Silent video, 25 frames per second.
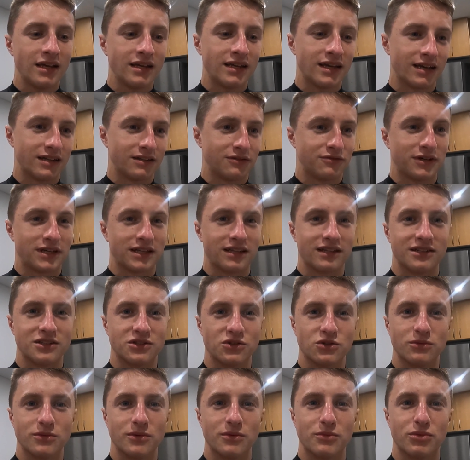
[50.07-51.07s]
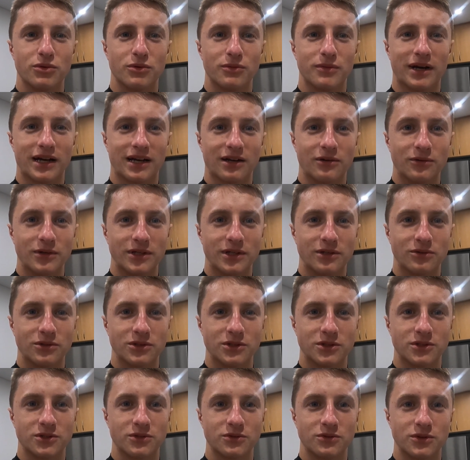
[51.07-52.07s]
yeah, the fact that it's all been put back a week
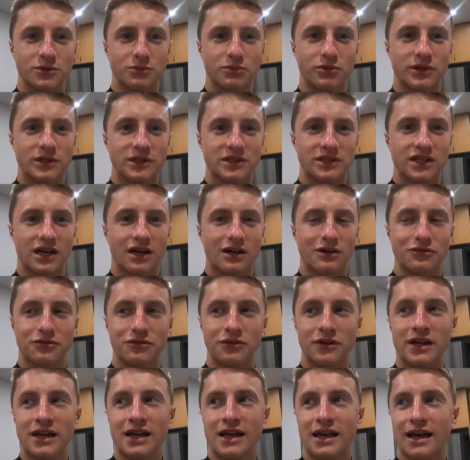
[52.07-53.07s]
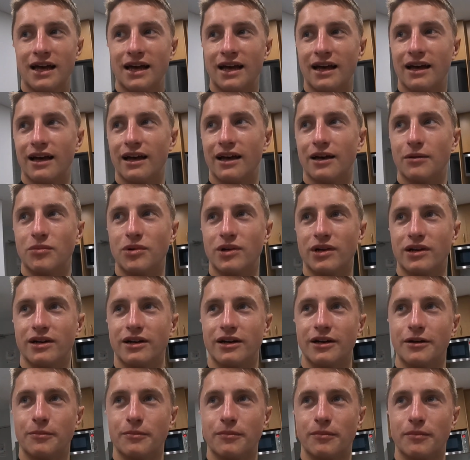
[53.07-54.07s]
was pretty tough. But
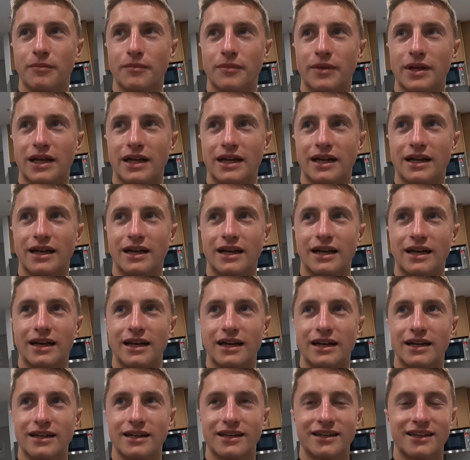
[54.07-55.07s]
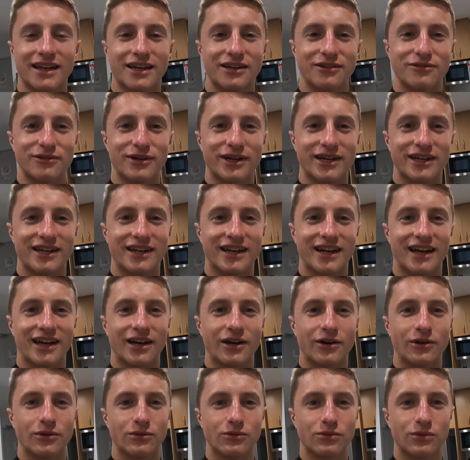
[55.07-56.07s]
I'm getting ready
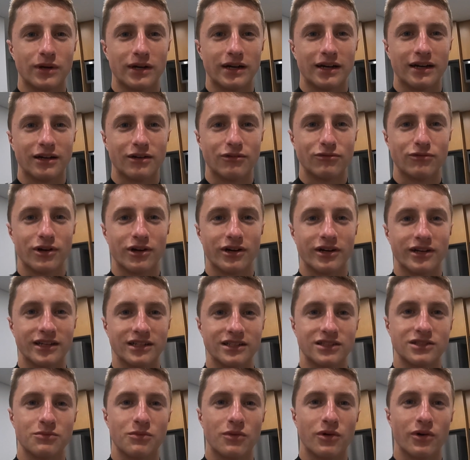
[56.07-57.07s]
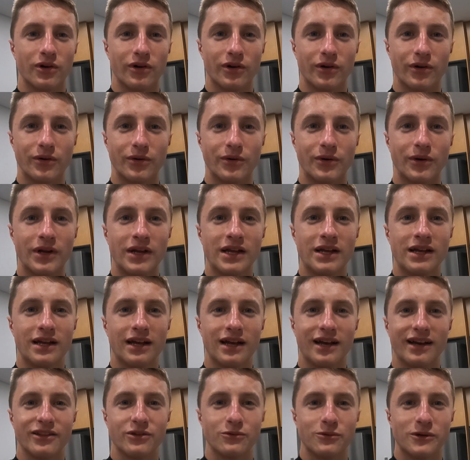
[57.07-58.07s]
now, riding tomorrow.
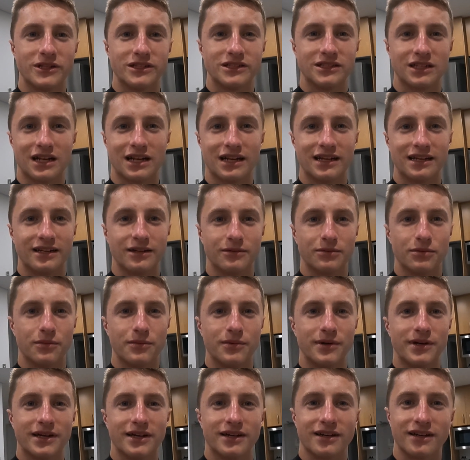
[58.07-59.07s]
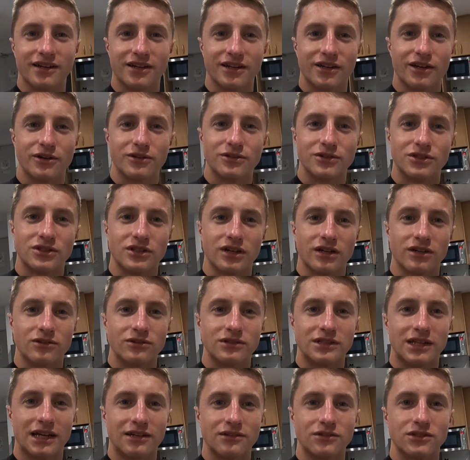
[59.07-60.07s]
The weather's cleared up a bit. I'm going to go and
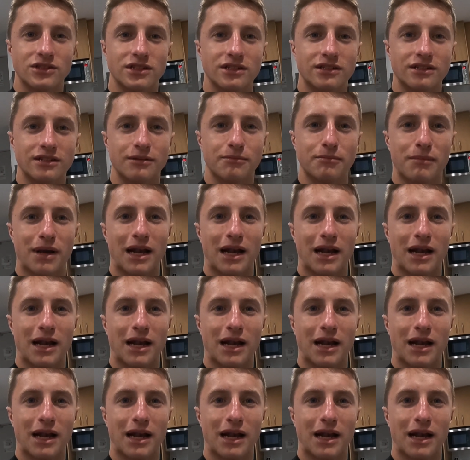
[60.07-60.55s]
cycle down to